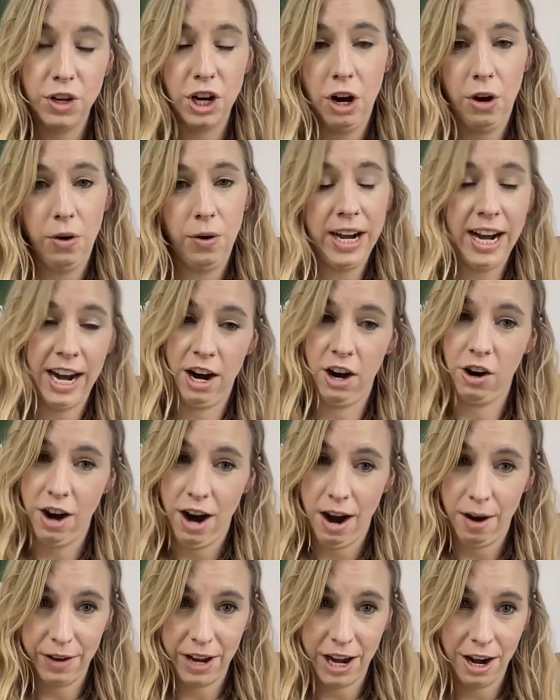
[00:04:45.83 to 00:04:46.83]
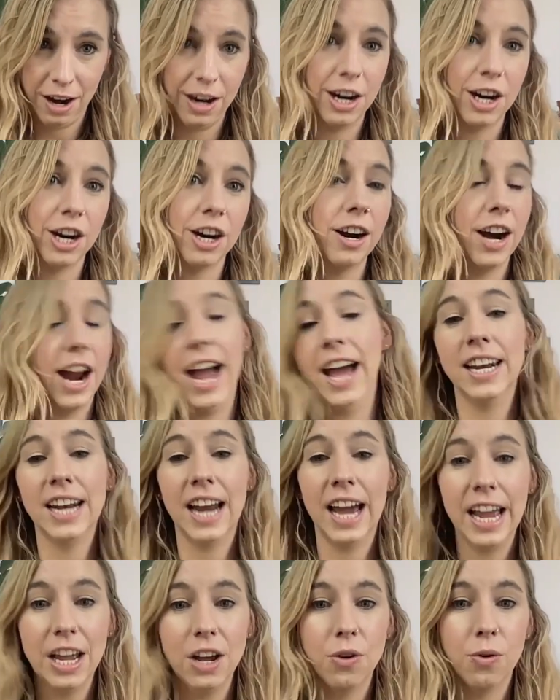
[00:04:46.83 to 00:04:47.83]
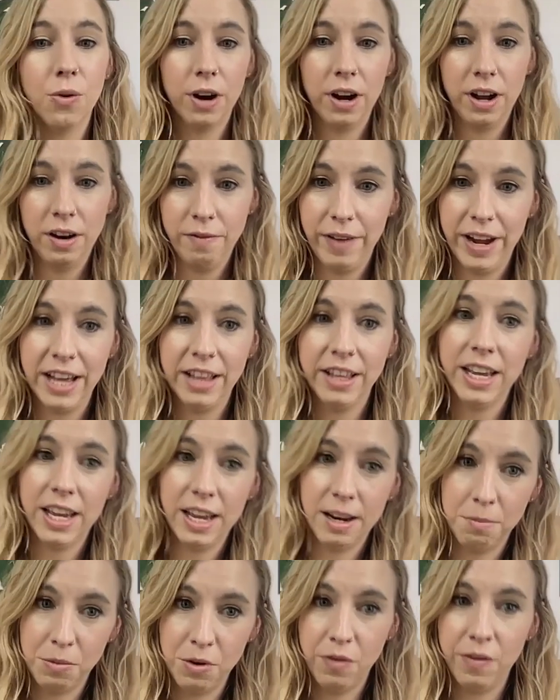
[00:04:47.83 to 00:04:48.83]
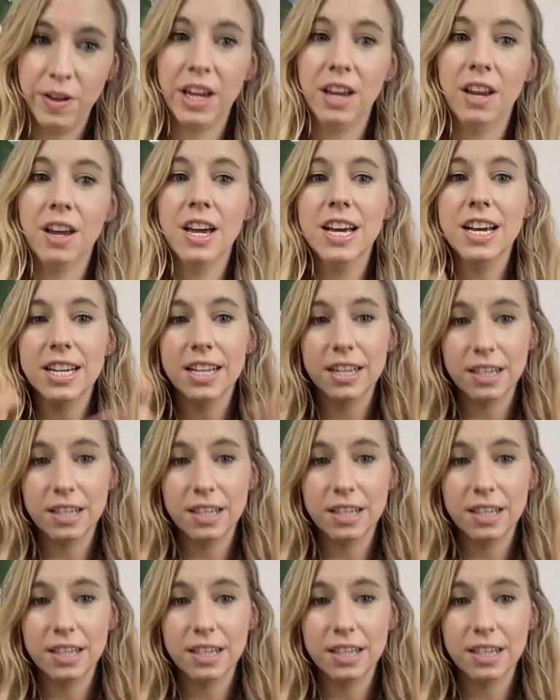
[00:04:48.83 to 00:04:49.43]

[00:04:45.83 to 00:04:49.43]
an aircraft carrier at night, or unveil it and move it.